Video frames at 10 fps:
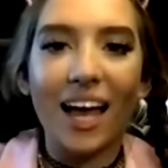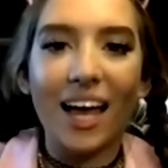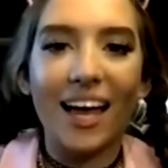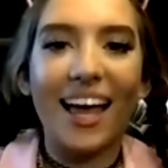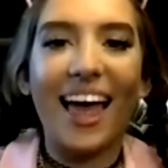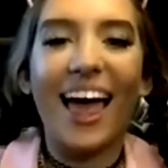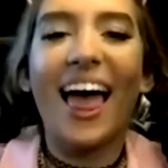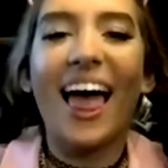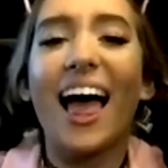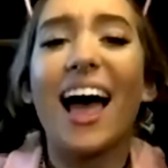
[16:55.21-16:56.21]
you,
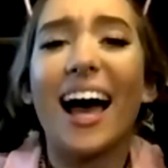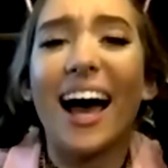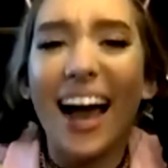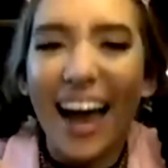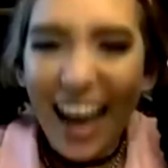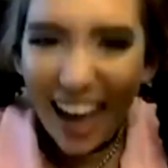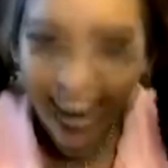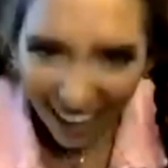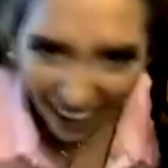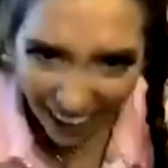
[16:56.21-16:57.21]
okay?
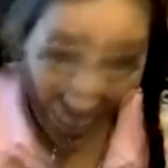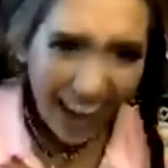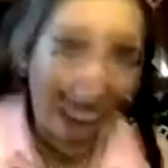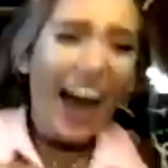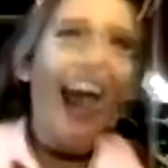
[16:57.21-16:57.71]
And you just,